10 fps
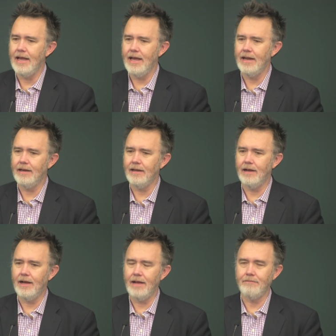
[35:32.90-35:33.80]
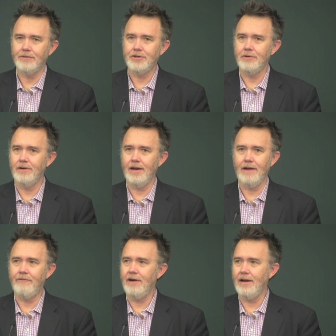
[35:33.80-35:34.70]
And uh, I'm sure
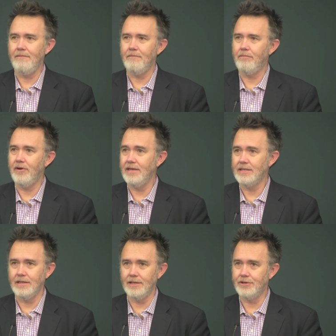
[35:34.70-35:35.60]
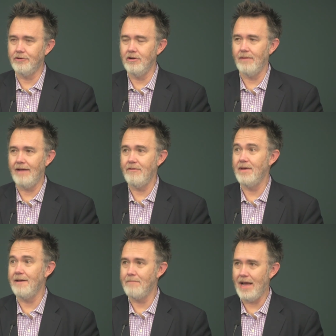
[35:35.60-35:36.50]
every priest in this room,
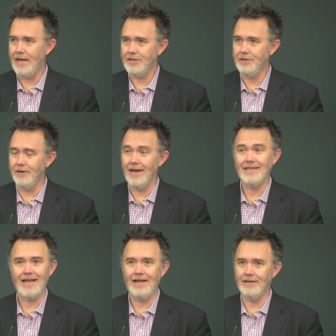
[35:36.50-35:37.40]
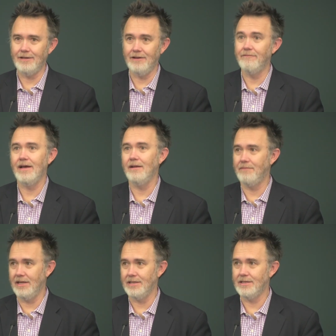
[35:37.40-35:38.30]
having been a pastor, has had to
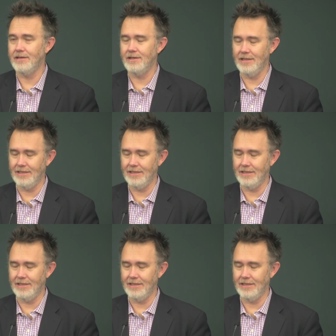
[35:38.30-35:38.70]
develop this,